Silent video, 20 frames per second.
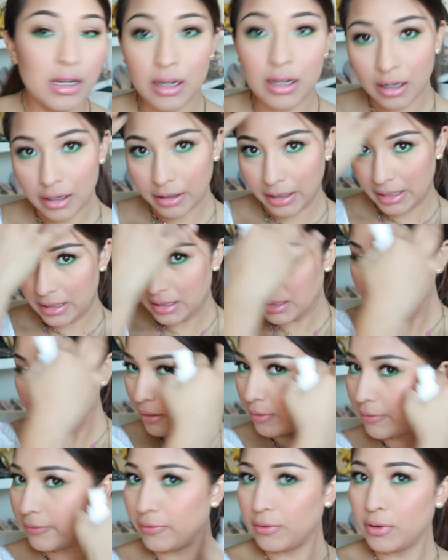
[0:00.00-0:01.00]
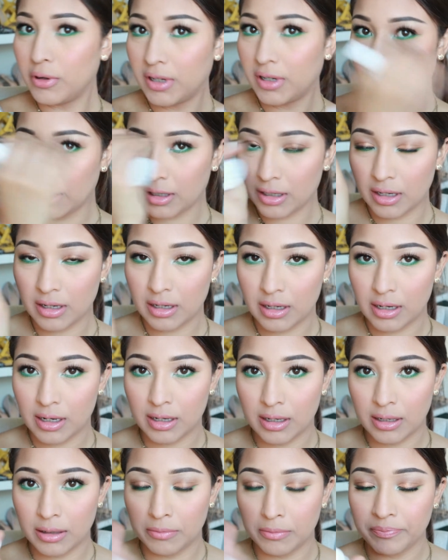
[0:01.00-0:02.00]
All right, so for
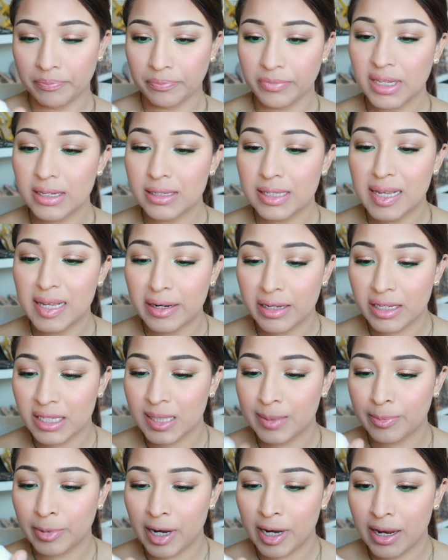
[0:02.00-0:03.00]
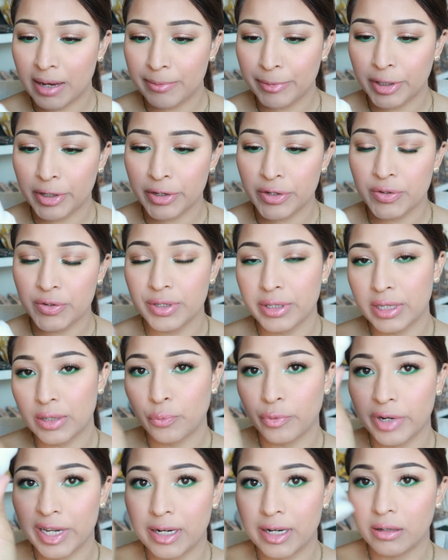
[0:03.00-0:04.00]
setting spray, I'm gonna use the
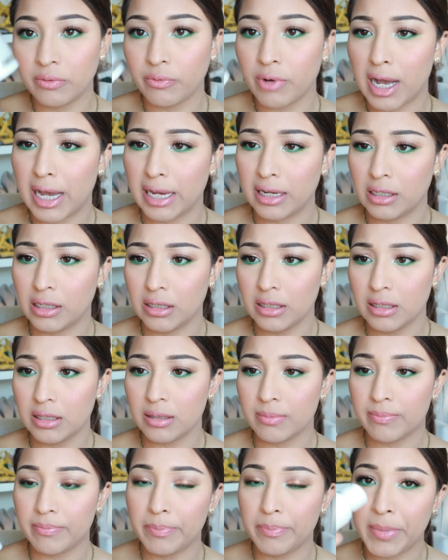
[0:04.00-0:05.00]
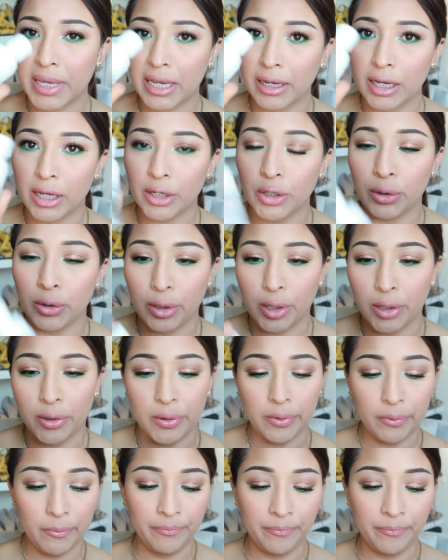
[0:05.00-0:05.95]
Wet n Wild Mega Glow.